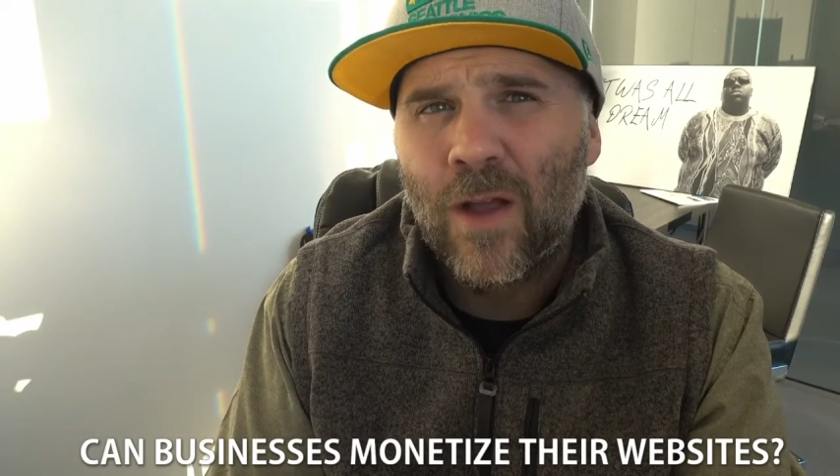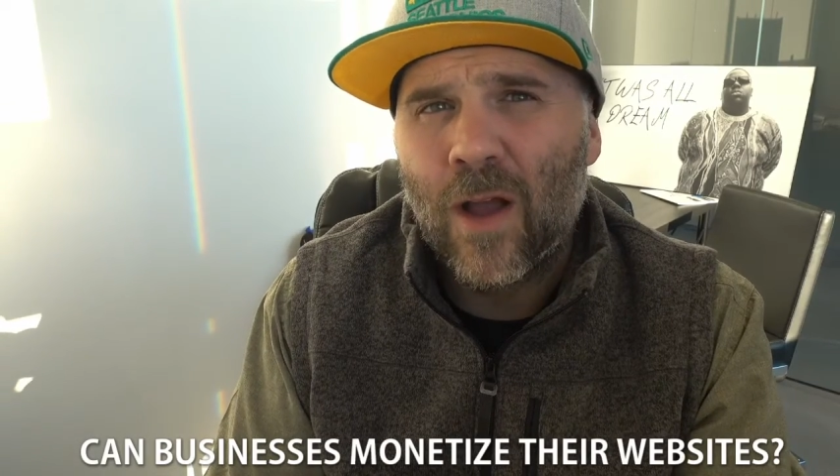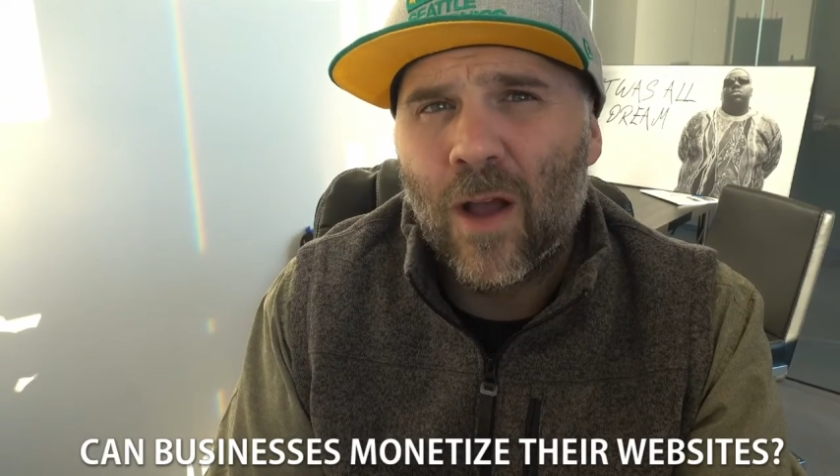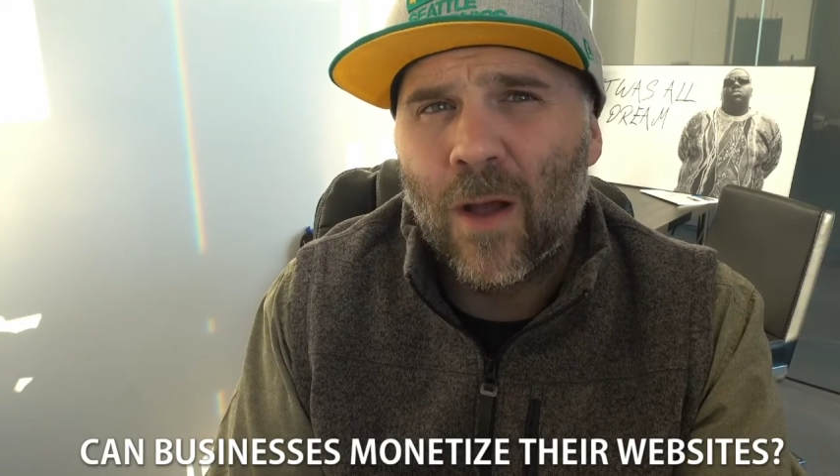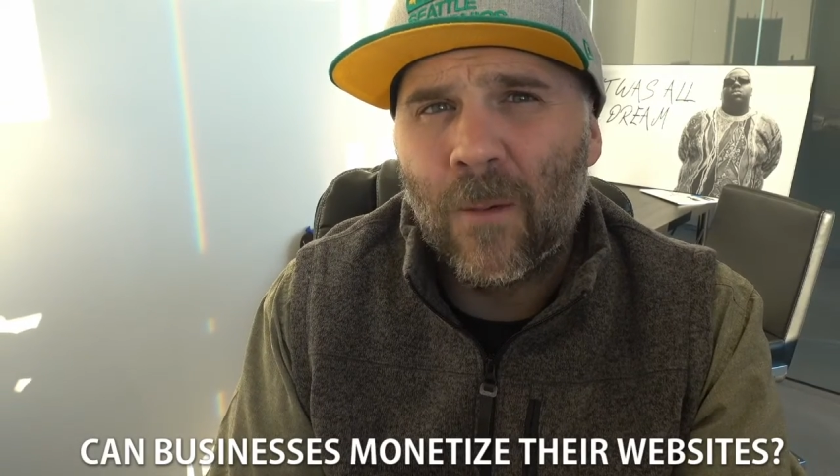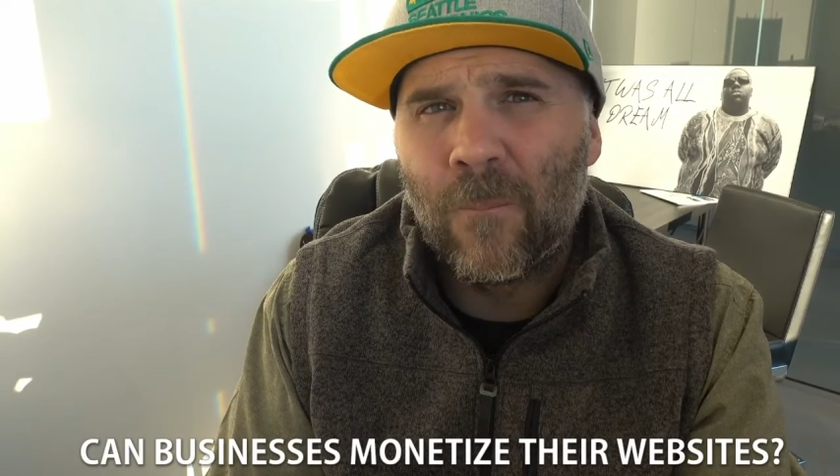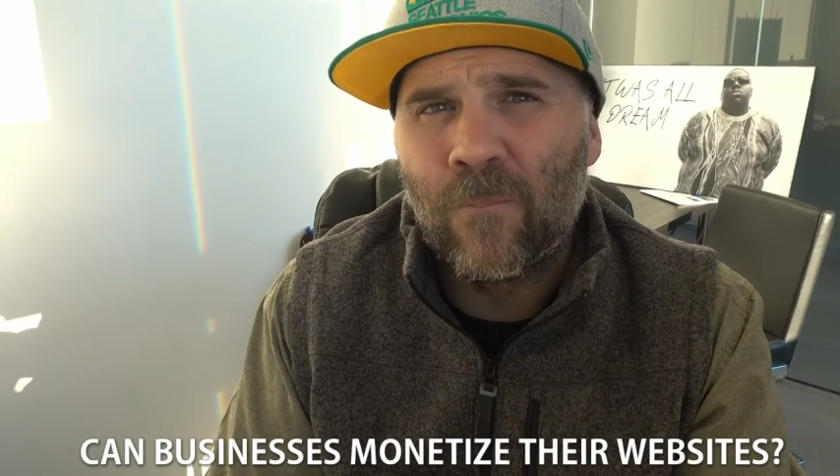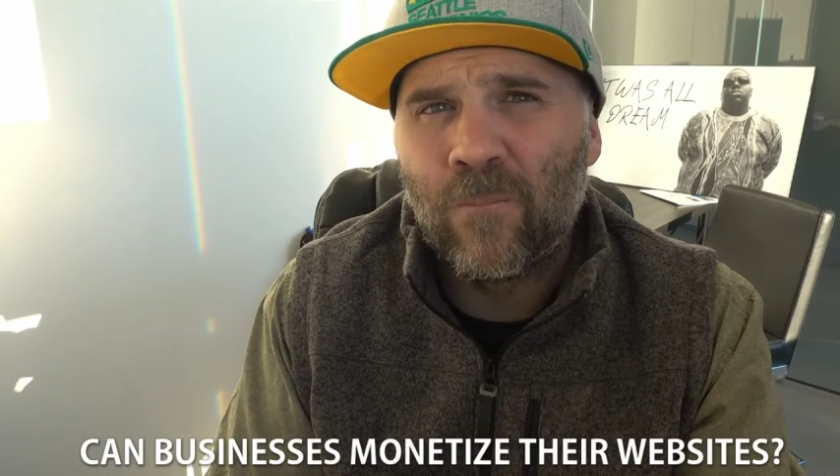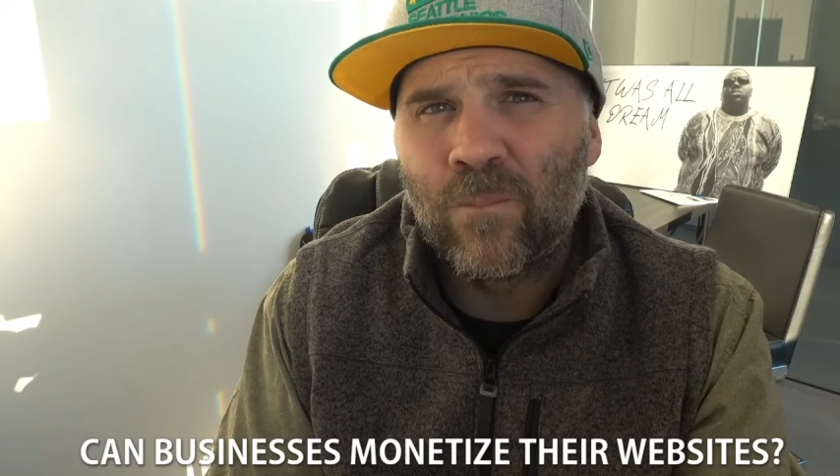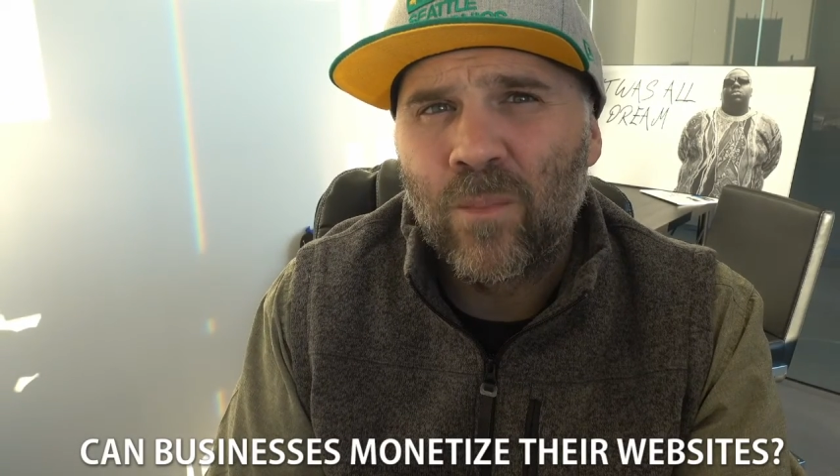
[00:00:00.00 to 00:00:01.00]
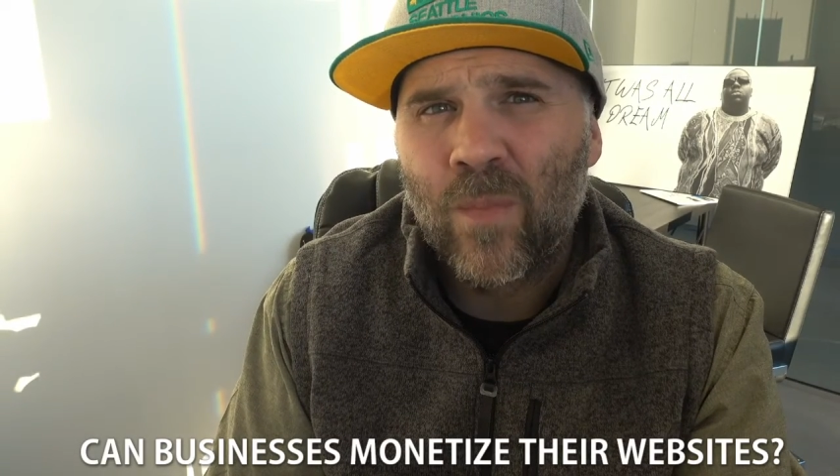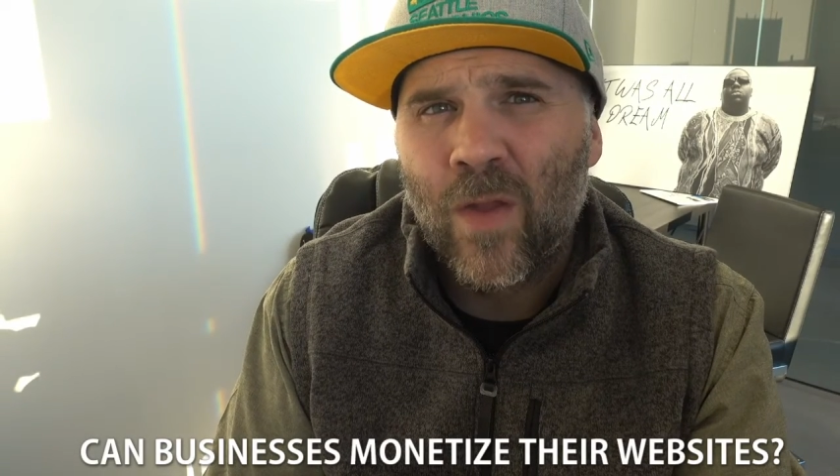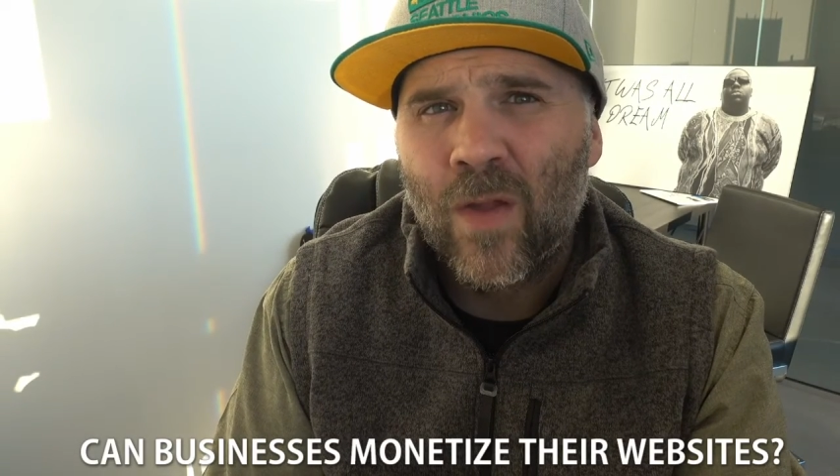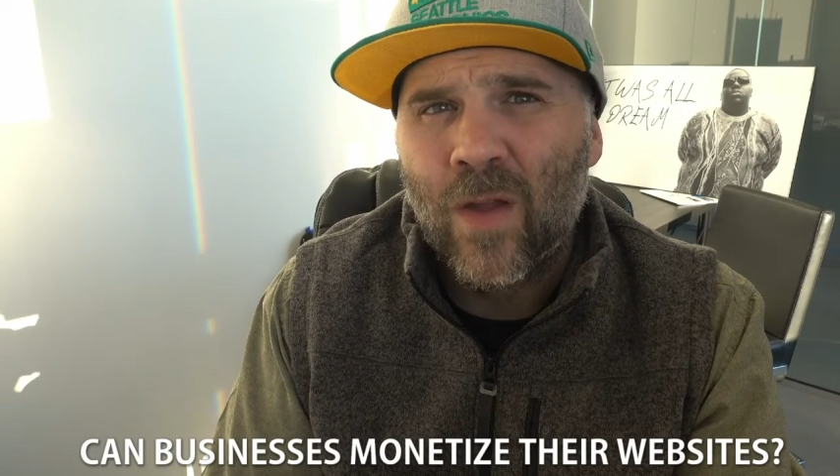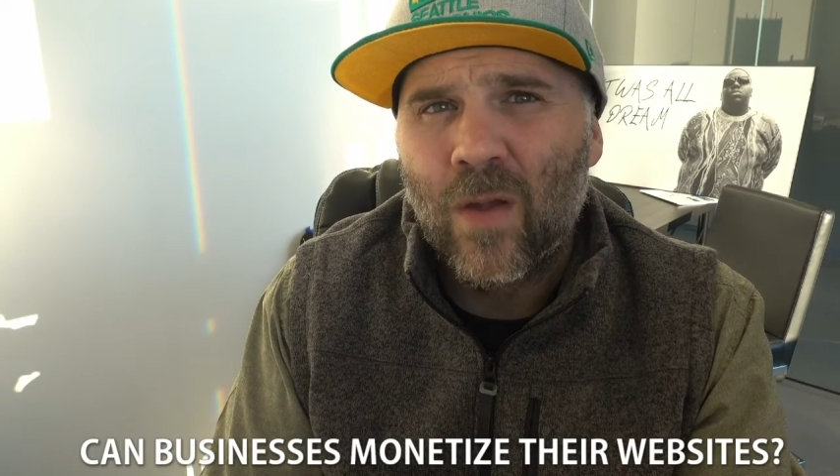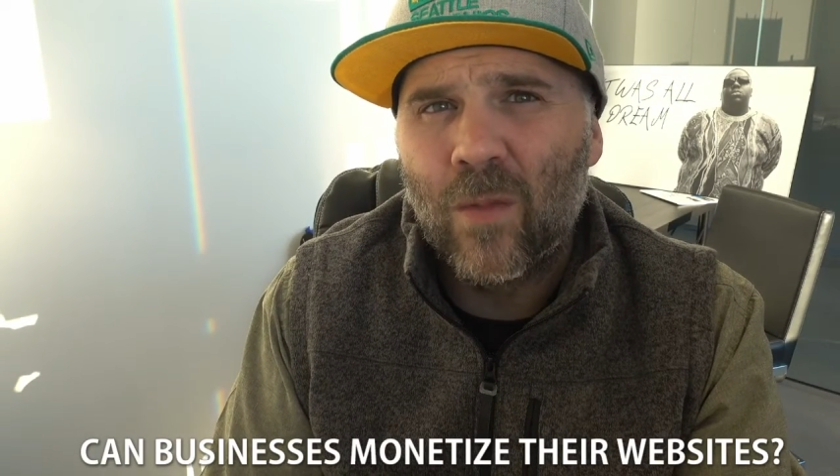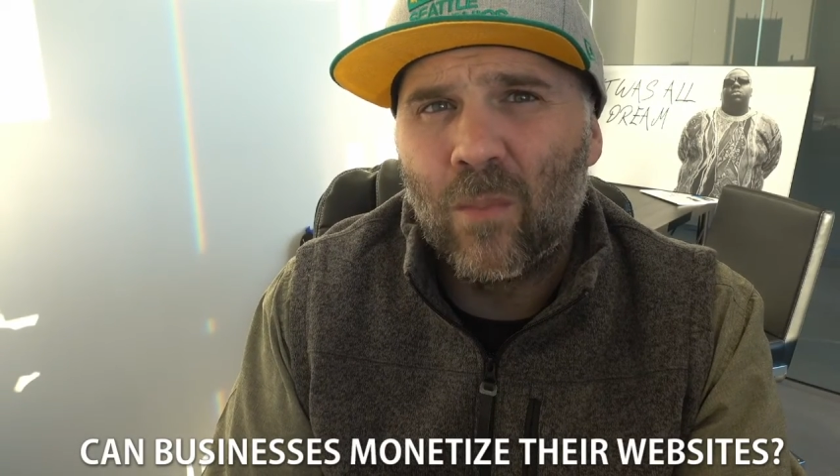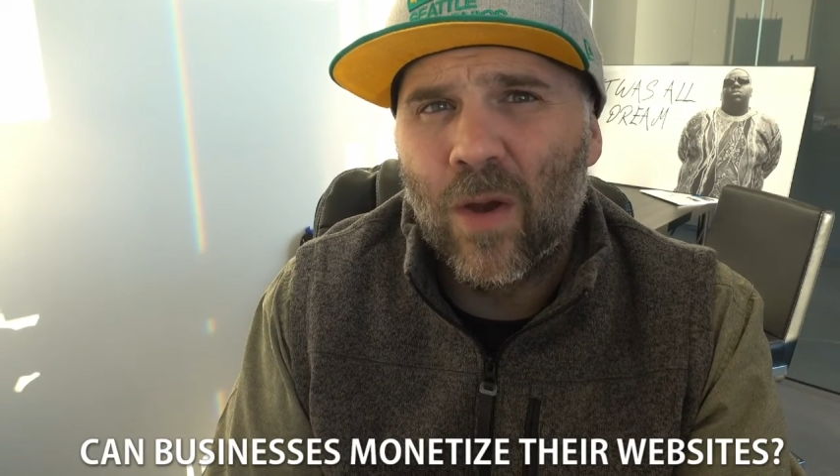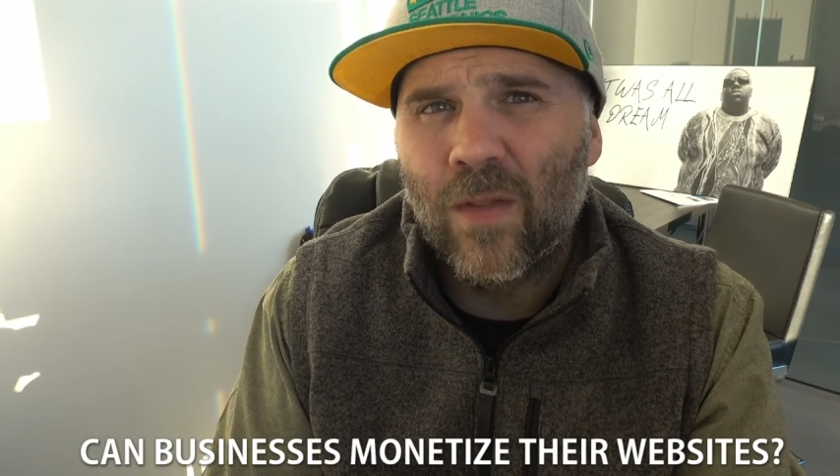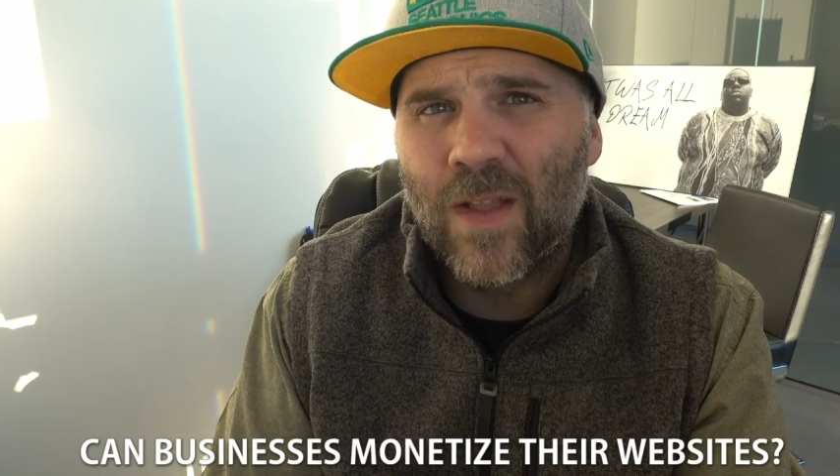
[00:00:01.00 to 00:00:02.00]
but